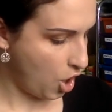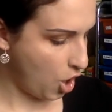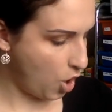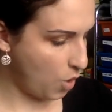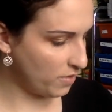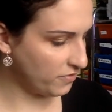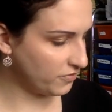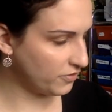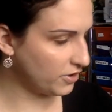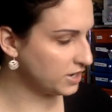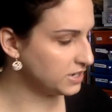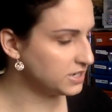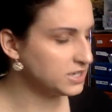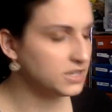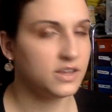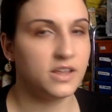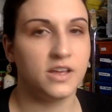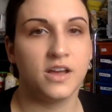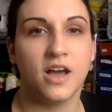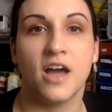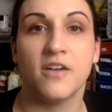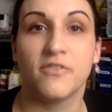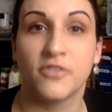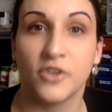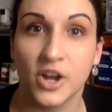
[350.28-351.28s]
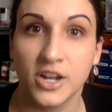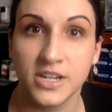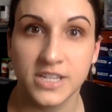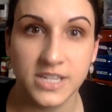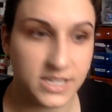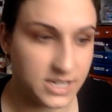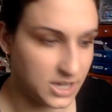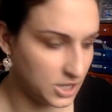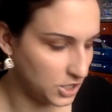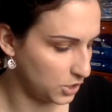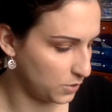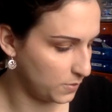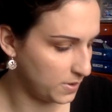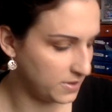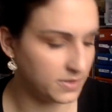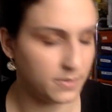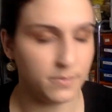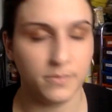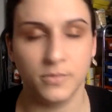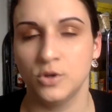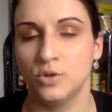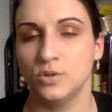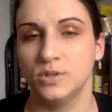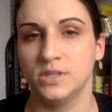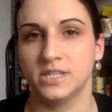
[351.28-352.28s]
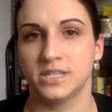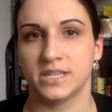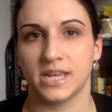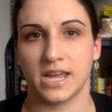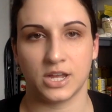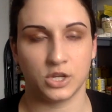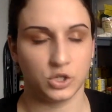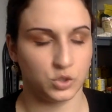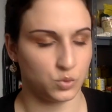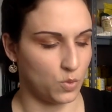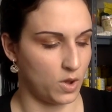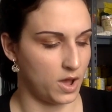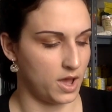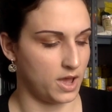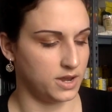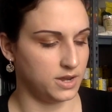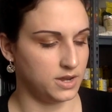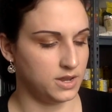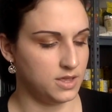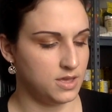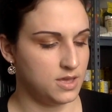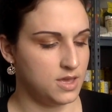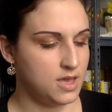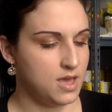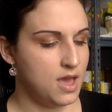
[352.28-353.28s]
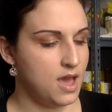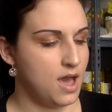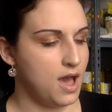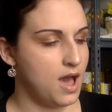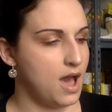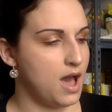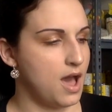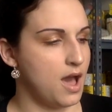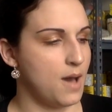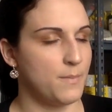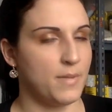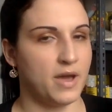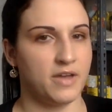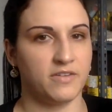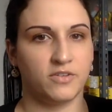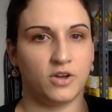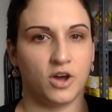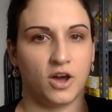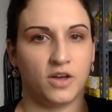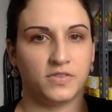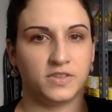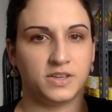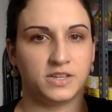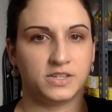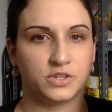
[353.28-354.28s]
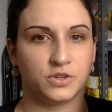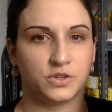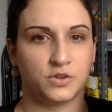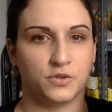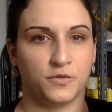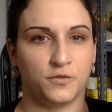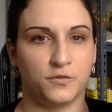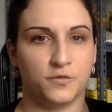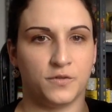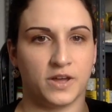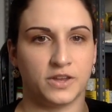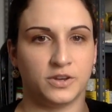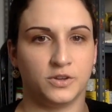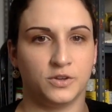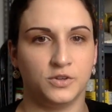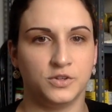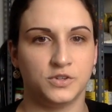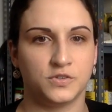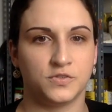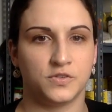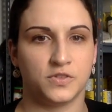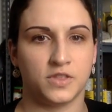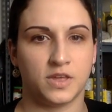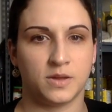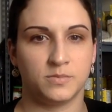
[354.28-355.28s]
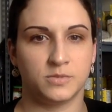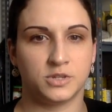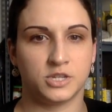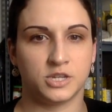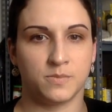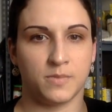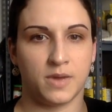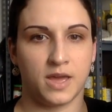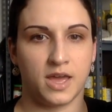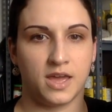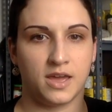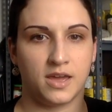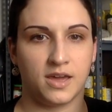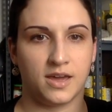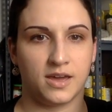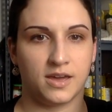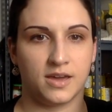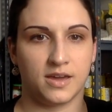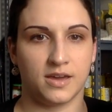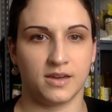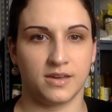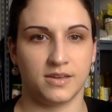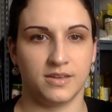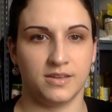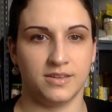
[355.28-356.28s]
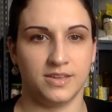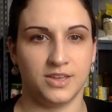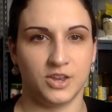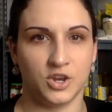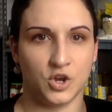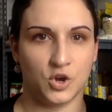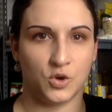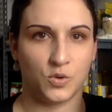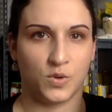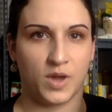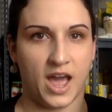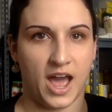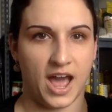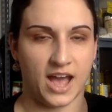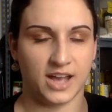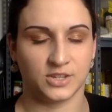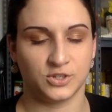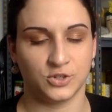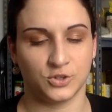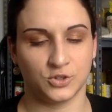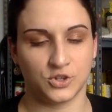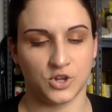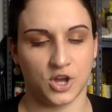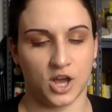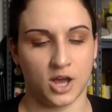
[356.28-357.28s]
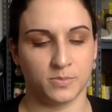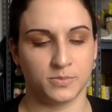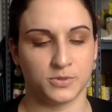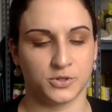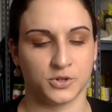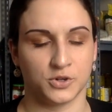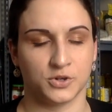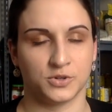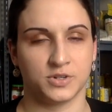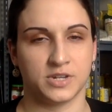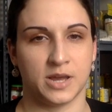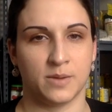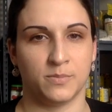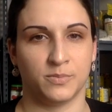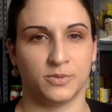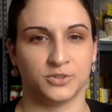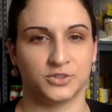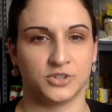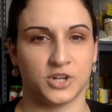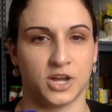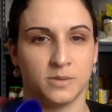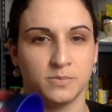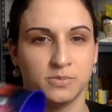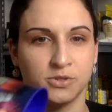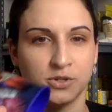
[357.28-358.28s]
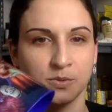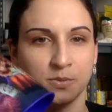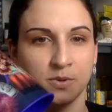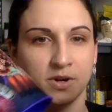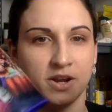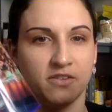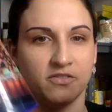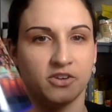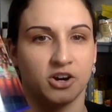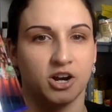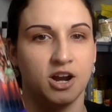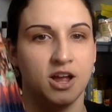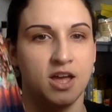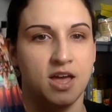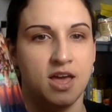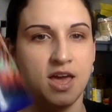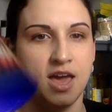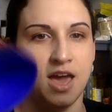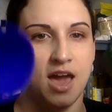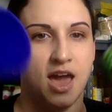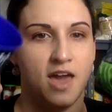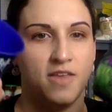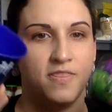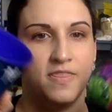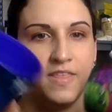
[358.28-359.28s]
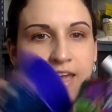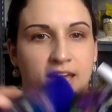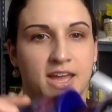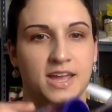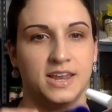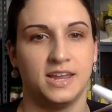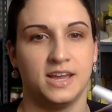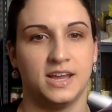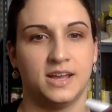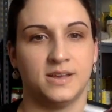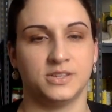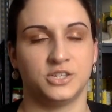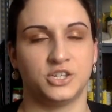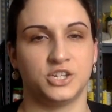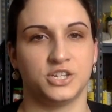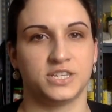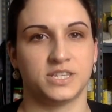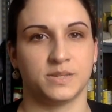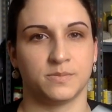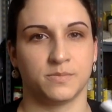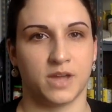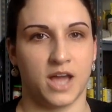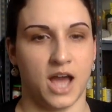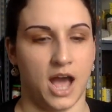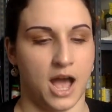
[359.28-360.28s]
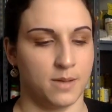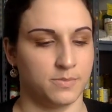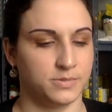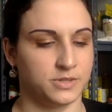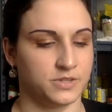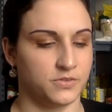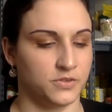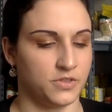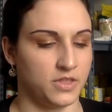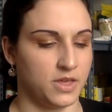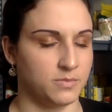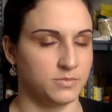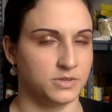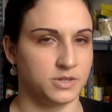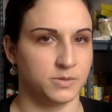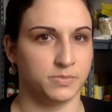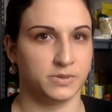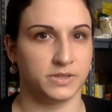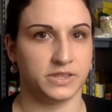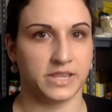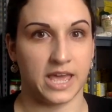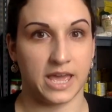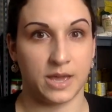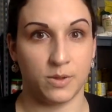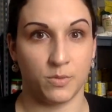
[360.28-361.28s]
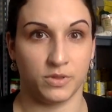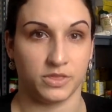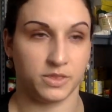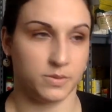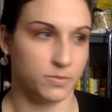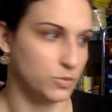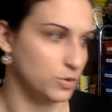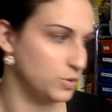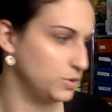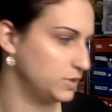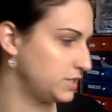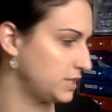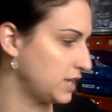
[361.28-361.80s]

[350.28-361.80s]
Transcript: Oh, I forgot, I forgot to tell you. In the moon sand one, um, I've got these little funnels for them to make, you know, castle tops or temple tops or whatever. And then uh, just some cups for them to play with the moon